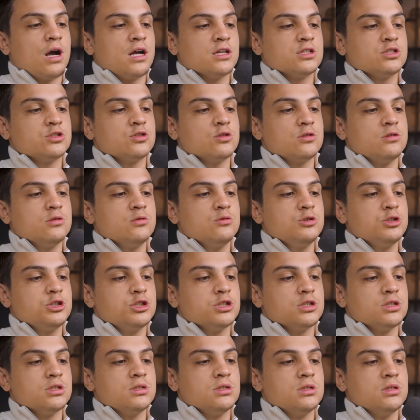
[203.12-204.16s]
a
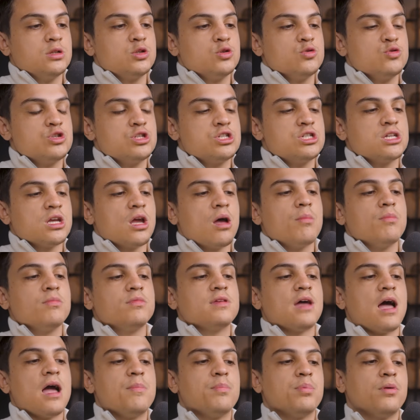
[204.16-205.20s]
solution to some
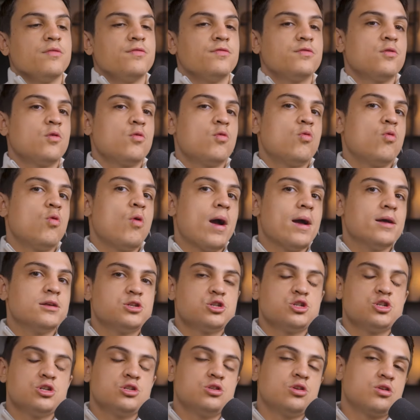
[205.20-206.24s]
type of
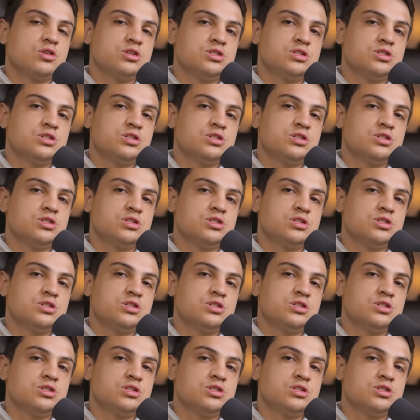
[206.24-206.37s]
question or